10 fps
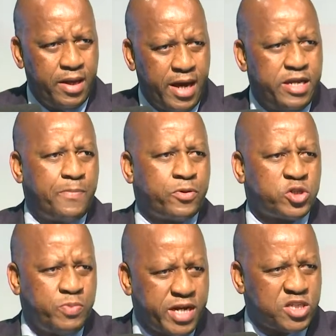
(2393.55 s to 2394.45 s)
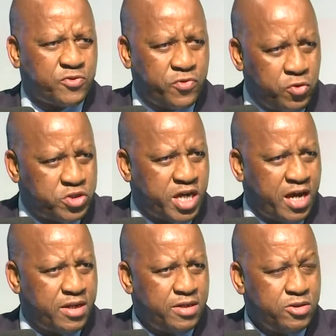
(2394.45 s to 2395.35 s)
and a prosperous
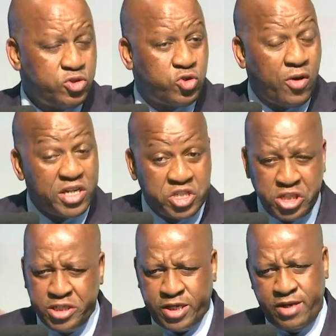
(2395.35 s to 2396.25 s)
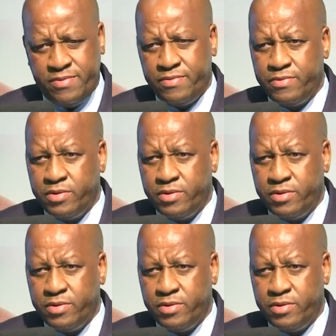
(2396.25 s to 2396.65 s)
future to our children.